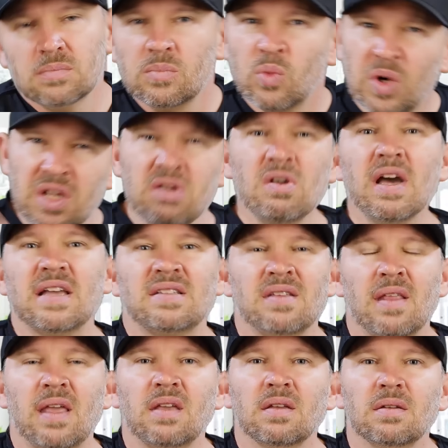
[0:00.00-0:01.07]
What do you guys
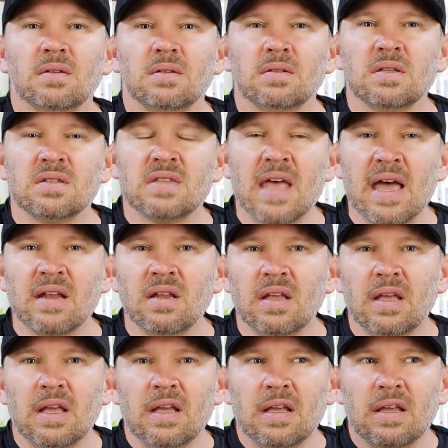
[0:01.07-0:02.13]
think? Does that
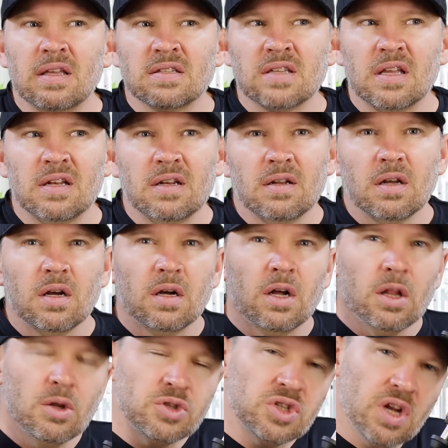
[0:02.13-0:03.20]
is it
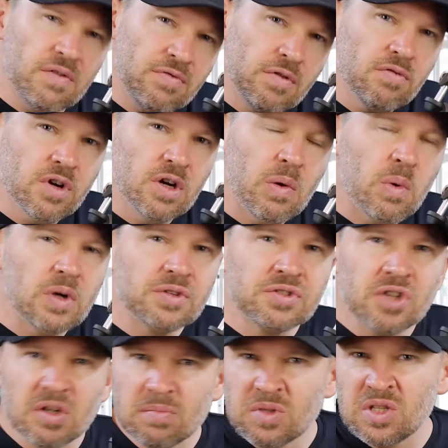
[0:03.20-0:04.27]
close enough in real world
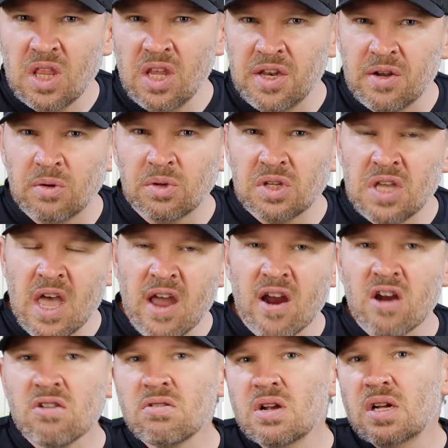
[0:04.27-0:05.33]
terms that you don't
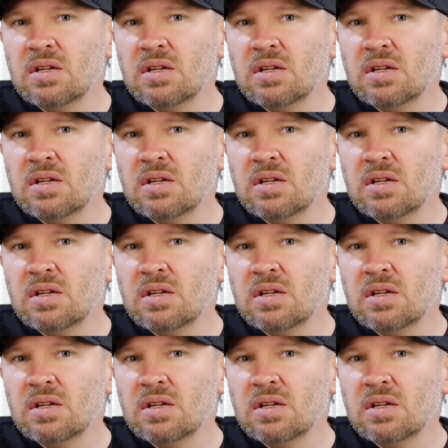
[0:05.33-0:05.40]
care?